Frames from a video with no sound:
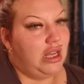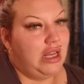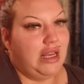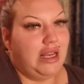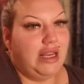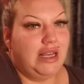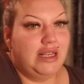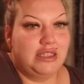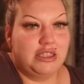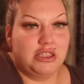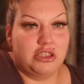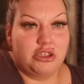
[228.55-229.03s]

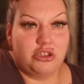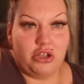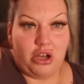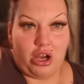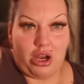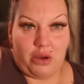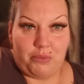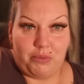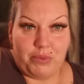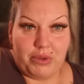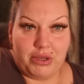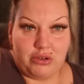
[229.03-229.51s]
It's
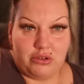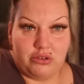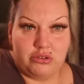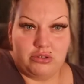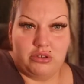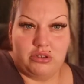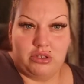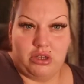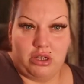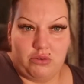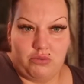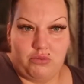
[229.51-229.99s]
not because I
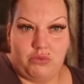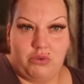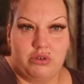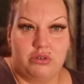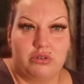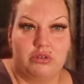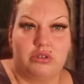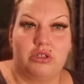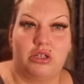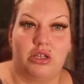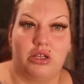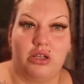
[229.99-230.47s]
don't want
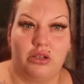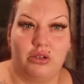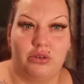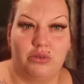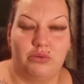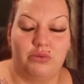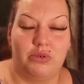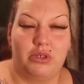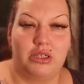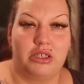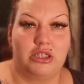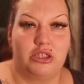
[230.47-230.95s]
to.
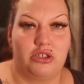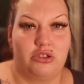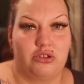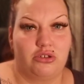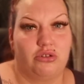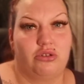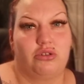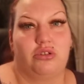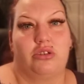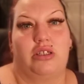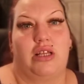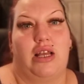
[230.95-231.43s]
It's
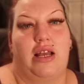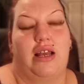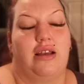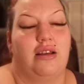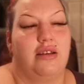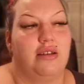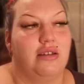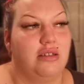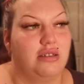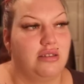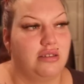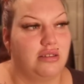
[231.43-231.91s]
just that
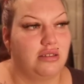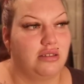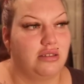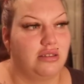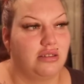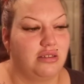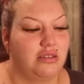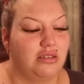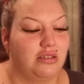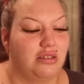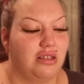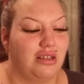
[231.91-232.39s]

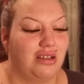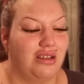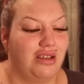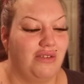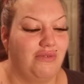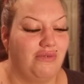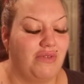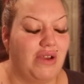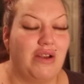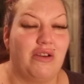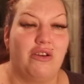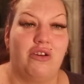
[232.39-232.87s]
it's a
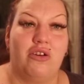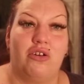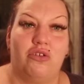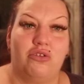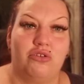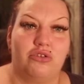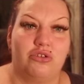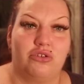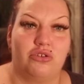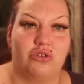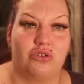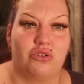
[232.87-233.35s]
very long
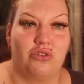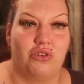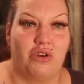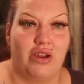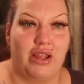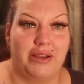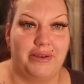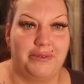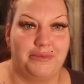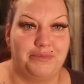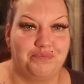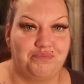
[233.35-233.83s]

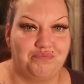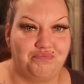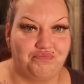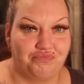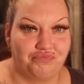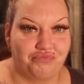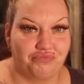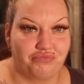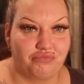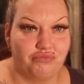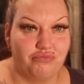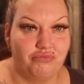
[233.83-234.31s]
story.
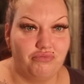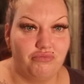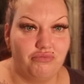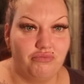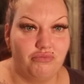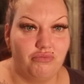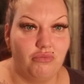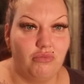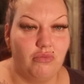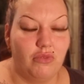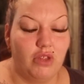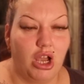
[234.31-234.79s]

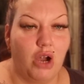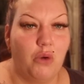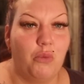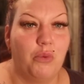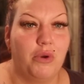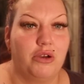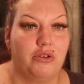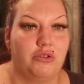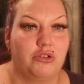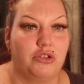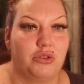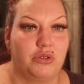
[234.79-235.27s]
I
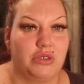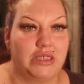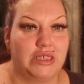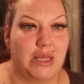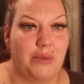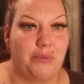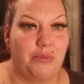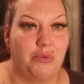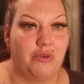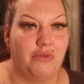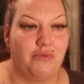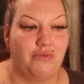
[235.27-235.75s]
will do a
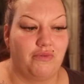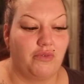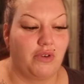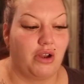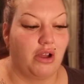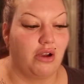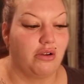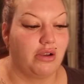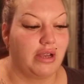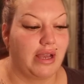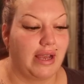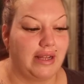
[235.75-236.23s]
separate
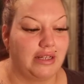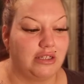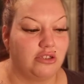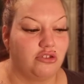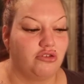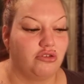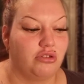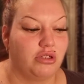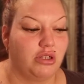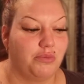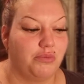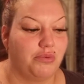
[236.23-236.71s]
vlog
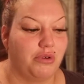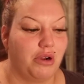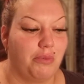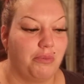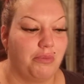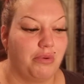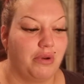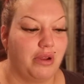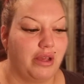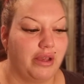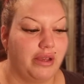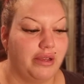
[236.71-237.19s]
answering it
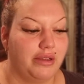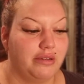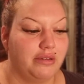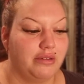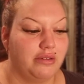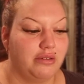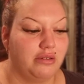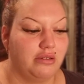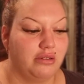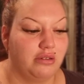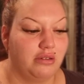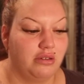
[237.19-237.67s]
properly.
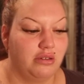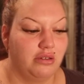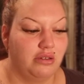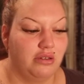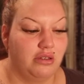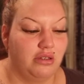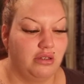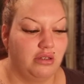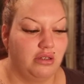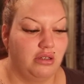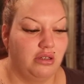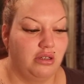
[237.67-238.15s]

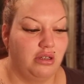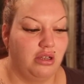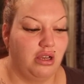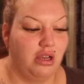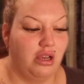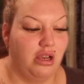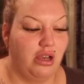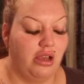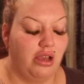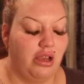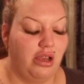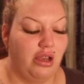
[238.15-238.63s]

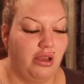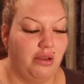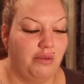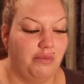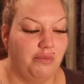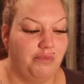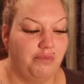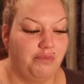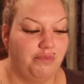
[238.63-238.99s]
I